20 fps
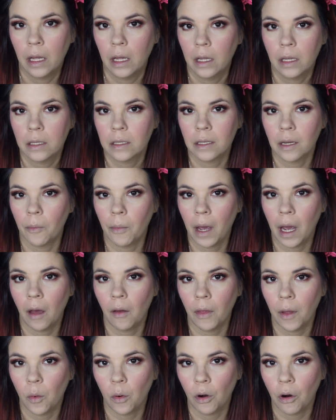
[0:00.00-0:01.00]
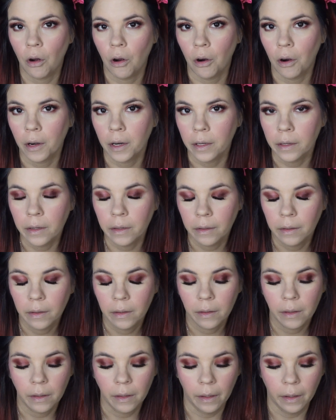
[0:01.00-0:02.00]
somehow they were haunted,
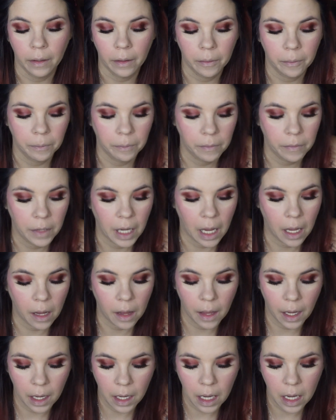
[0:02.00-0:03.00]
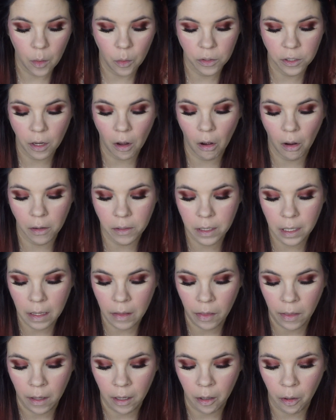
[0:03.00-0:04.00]
that like he was
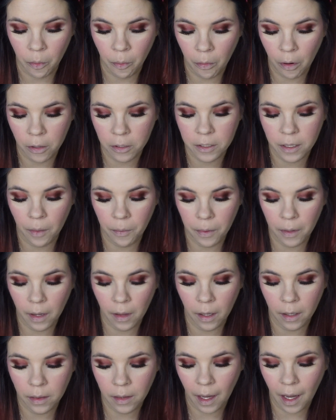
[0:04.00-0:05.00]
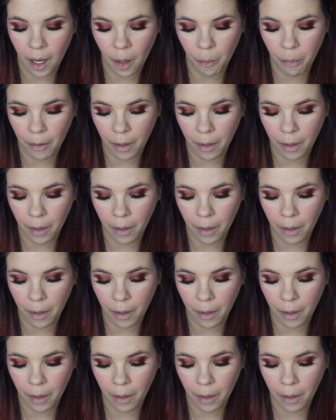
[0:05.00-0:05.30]
haunting them or something like that.